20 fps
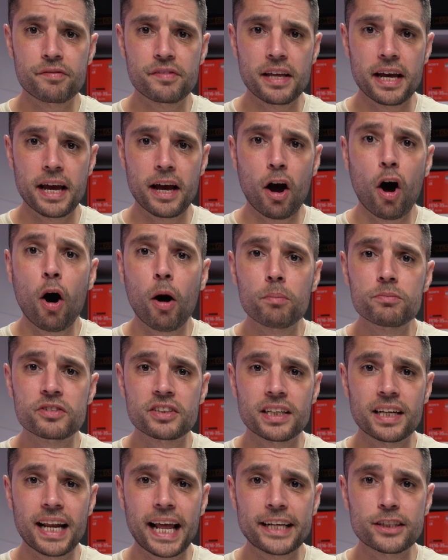their arms
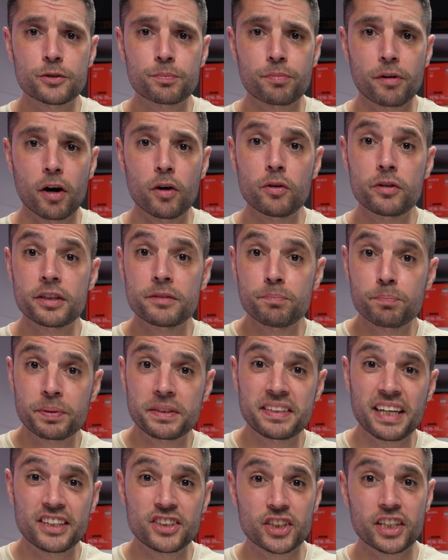and legs broke and
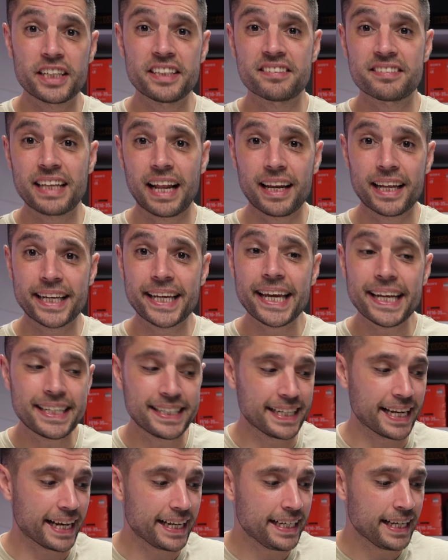potentially sell a
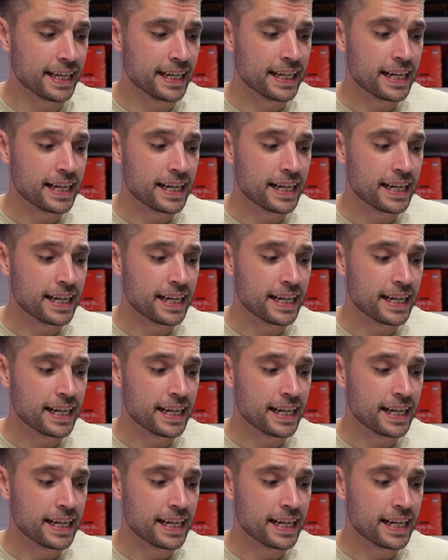kidney,